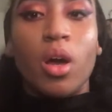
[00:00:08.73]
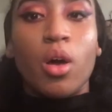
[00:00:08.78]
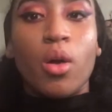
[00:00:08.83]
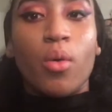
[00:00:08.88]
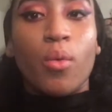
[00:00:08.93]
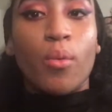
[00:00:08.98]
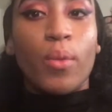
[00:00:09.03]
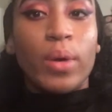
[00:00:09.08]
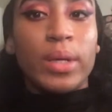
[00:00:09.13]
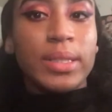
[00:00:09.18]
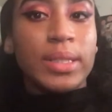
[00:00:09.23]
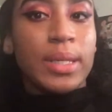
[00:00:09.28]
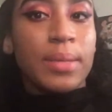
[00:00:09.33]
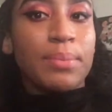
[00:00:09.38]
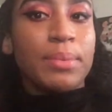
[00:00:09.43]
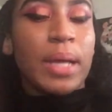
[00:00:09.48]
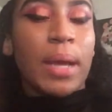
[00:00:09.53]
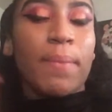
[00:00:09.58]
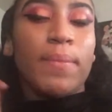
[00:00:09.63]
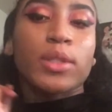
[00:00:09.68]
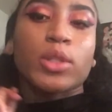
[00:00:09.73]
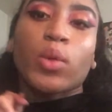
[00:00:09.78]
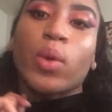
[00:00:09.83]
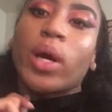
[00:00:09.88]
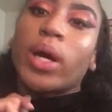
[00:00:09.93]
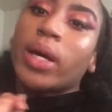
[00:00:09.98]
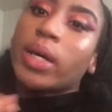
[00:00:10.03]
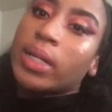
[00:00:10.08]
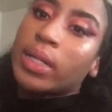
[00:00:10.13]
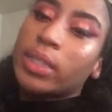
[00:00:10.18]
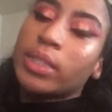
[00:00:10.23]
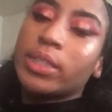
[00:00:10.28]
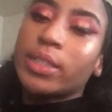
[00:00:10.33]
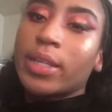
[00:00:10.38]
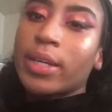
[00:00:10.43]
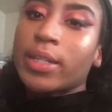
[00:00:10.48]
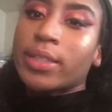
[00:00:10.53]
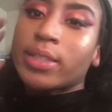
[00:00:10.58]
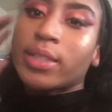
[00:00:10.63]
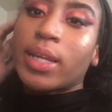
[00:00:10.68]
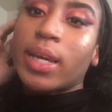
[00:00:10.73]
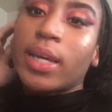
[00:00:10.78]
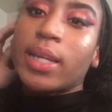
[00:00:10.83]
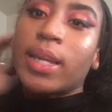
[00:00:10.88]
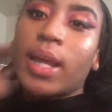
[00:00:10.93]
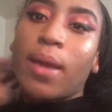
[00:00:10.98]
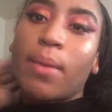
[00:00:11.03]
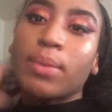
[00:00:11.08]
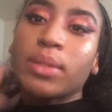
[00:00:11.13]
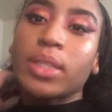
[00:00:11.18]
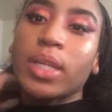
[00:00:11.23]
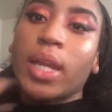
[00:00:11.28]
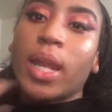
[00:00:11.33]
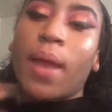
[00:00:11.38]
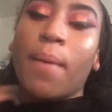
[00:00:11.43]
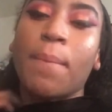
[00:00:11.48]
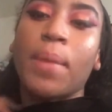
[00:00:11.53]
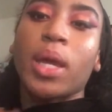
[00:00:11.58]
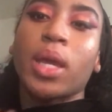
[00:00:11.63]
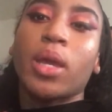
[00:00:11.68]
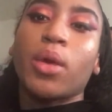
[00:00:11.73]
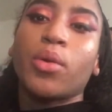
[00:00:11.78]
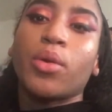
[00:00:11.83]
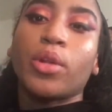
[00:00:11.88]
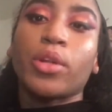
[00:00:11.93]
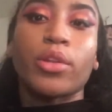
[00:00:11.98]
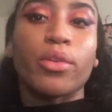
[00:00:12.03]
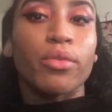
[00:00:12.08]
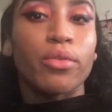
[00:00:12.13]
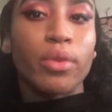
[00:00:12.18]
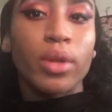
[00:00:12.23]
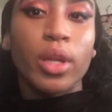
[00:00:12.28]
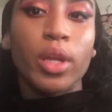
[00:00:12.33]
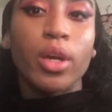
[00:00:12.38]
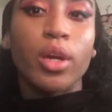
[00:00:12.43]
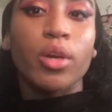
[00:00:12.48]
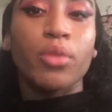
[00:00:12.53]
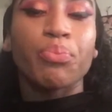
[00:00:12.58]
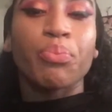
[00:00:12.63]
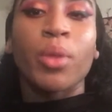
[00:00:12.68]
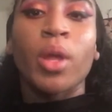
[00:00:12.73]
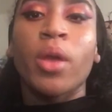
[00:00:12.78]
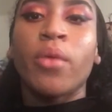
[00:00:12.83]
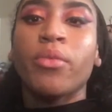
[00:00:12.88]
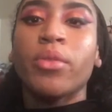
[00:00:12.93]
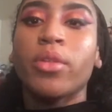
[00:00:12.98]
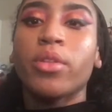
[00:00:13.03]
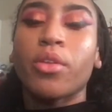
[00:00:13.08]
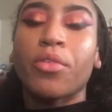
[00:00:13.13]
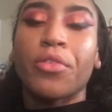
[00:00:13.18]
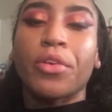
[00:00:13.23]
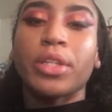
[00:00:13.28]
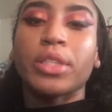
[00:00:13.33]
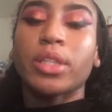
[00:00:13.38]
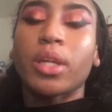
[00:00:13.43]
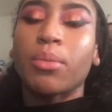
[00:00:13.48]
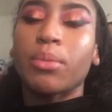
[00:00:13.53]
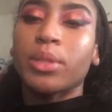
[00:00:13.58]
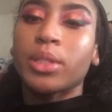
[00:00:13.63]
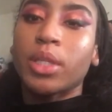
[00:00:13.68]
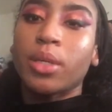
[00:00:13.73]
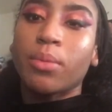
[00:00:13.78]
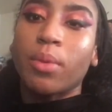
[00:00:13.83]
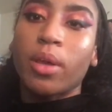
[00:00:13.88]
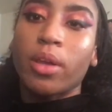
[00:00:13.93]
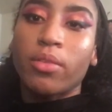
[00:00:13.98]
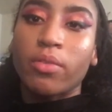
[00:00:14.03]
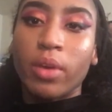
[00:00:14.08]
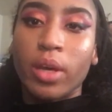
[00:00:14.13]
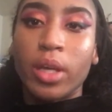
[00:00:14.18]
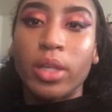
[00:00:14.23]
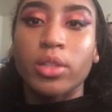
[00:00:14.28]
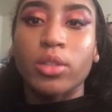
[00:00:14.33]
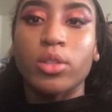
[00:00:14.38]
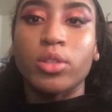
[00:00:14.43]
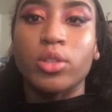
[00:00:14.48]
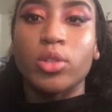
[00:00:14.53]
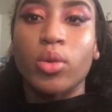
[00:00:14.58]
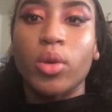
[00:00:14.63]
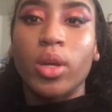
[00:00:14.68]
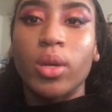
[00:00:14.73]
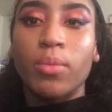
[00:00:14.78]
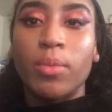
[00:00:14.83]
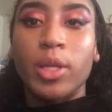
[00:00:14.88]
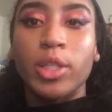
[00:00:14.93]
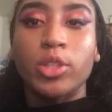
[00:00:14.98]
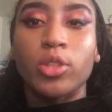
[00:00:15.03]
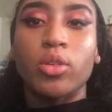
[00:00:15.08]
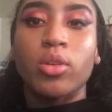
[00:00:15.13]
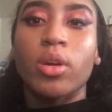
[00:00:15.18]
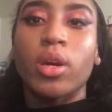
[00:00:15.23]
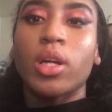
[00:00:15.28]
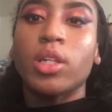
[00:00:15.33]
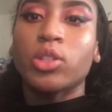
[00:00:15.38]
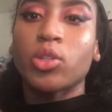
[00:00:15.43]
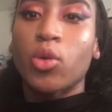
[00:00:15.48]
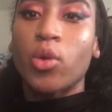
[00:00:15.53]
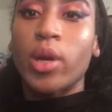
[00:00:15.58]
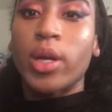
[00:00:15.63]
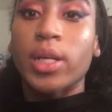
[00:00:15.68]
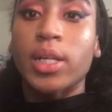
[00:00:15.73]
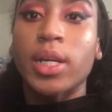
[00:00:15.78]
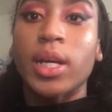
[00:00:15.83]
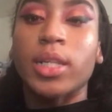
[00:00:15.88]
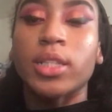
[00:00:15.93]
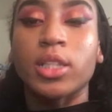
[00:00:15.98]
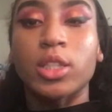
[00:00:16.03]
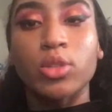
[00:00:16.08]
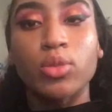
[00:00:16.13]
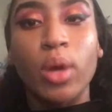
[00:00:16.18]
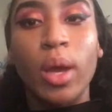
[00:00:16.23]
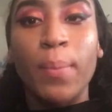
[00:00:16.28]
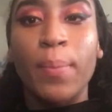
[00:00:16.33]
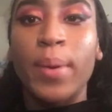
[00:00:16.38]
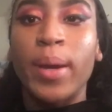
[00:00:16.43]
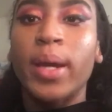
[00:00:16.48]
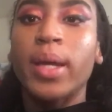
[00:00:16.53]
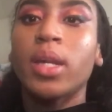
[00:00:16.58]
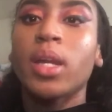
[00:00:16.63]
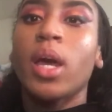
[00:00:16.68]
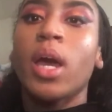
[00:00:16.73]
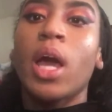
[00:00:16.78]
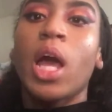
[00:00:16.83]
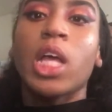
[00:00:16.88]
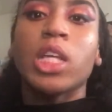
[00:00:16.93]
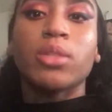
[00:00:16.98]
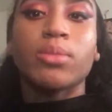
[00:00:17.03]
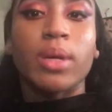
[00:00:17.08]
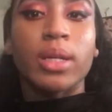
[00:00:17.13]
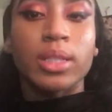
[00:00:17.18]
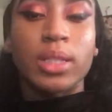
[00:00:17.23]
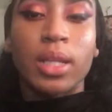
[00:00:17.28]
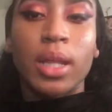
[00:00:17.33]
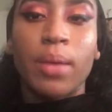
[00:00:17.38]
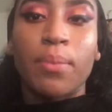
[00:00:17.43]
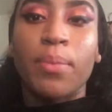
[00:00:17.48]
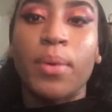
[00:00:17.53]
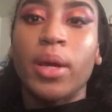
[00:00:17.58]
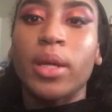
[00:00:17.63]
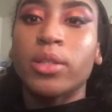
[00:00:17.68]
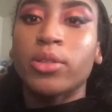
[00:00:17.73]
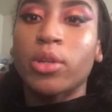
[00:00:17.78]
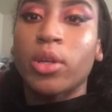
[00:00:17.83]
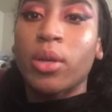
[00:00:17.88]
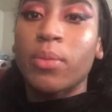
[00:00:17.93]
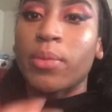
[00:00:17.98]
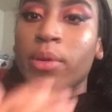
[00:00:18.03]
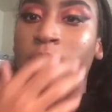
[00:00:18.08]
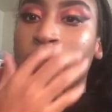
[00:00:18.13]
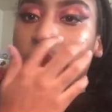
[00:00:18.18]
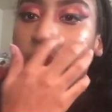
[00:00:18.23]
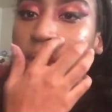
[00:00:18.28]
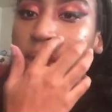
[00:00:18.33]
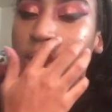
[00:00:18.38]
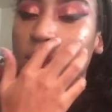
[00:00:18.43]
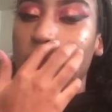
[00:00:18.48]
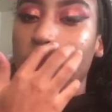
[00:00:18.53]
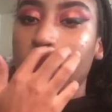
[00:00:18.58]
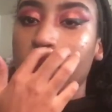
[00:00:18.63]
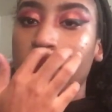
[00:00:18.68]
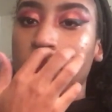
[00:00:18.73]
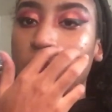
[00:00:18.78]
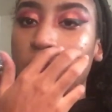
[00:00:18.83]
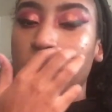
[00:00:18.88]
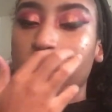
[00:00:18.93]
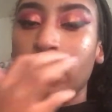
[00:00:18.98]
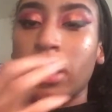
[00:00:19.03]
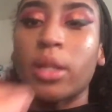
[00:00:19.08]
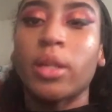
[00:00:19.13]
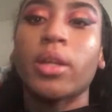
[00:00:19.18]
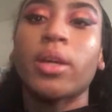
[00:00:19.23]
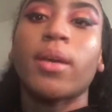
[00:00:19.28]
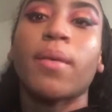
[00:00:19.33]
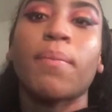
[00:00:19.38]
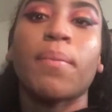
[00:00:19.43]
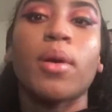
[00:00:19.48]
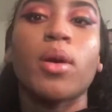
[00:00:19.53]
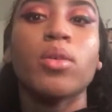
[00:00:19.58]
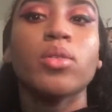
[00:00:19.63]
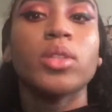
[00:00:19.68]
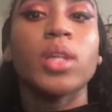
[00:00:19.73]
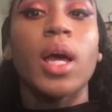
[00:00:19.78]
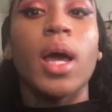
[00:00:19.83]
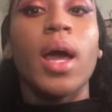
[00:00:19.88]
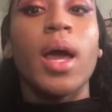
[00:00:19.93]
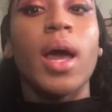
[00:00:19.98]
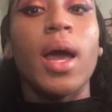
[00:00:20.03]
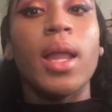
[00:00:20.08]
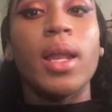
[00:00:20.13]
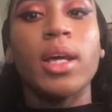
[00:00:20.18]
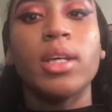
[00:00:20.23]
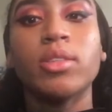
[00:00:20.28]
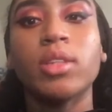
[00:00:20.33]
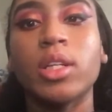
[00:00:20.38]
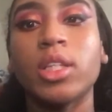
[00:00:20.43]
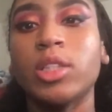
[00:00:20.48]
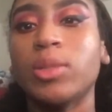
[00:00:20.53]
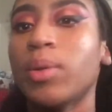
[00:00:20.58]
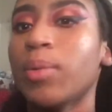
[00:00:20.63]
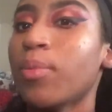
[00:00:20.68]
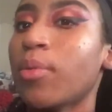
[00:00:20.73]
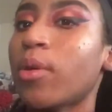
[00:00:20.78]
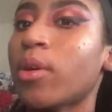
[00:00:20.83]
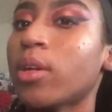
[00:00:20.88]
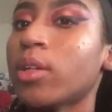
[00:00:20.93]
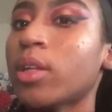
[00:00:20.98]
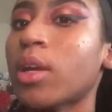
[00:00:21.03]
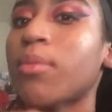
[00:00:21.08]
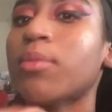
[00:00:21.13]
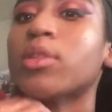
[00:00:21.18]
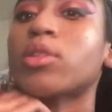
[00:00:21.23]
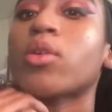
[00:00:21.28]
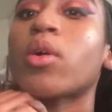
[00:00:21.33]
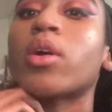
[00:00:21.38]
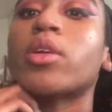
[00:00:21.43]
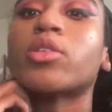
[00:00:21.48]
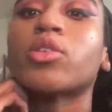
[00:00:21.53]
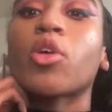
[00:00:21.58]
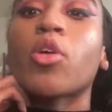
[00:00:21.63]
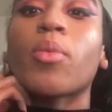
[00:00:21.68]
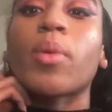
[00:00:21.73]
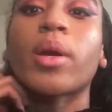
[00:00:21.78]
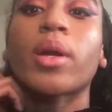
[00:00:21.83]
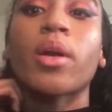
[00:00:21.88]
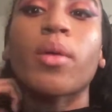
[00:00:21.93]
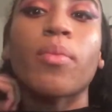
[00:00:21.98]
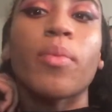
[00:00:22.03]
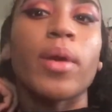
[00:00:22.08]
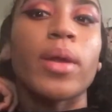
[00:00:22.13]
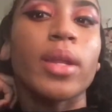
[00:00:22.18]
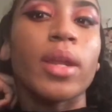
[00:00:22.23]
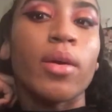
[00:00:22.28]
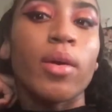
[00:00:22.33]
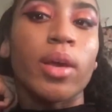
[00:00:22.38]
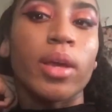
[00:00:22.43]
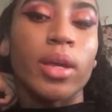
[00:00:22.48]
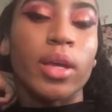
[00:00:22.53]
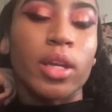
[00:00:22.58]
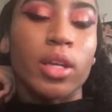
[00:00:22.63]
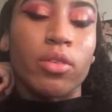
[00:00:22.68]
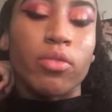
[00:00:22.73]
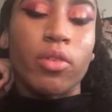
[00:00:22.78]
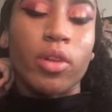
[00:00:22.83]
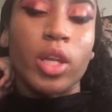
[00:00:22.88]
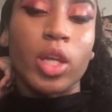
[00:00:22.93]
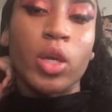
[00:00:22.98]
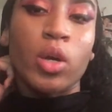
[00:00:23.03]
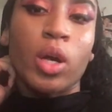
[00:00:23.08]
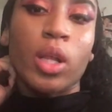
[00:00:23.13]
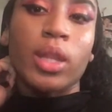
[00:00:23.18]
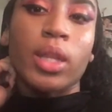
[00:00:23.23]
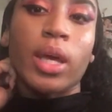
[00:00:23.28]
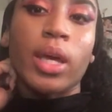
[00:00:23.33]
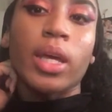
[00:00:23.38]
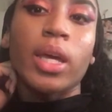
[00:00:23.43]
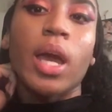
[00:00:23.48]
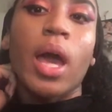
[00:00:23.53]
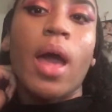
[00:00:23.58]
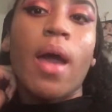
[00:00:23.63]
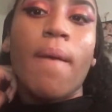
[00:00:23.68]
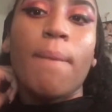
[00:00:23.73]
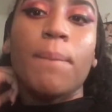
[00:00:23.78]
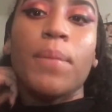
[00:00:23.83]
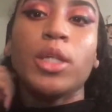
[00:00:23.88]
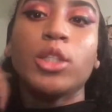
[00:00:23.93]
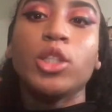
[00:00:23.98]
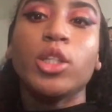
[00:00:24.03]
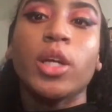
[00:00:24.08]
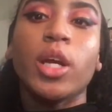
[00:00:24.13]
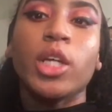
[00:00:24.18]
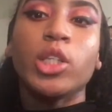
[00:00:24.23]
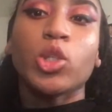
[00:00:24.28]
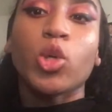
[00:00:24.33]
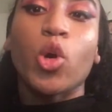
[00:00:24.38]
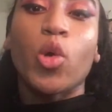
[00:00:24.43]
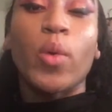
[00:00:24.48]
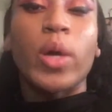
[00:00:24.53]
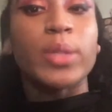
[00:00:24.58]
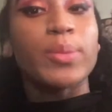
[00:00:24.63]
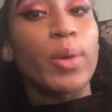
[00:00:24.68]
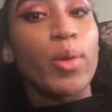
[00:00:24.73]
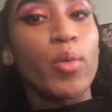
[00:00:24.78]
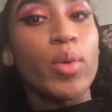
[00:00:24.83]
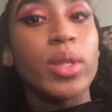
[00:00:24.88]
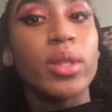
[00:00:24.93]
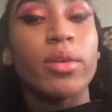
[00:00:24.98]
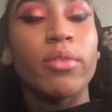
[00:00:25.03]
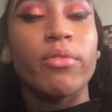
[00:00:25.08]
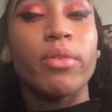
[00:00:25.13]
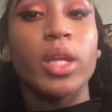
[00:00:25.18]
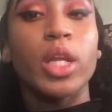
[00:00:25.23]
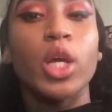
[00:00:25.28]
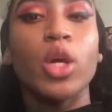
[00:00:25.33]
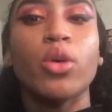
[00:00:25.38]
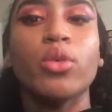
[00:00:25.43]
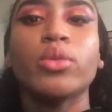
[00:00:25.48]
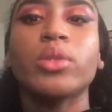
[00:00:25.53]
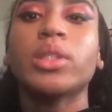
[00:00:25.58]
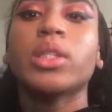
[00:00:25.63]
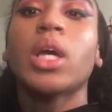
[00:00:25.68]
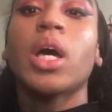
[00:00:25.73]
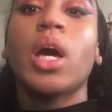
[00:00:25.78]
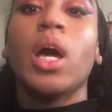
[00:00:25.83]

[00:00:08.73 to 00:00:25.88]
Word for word: What's up, Diamond Squad? It's your girl Sanaya Diamonds here, and I'm back with another video. If this is the first time you see my face on your screen, make sure you guys go ahead and click the subscribe button, smash the like button, turn the notification on so you miss anything I post. And last time, this be part of Diamond Squad. Let's go back up right now and give this video a like. Make sure you guys go and watch my recent videos.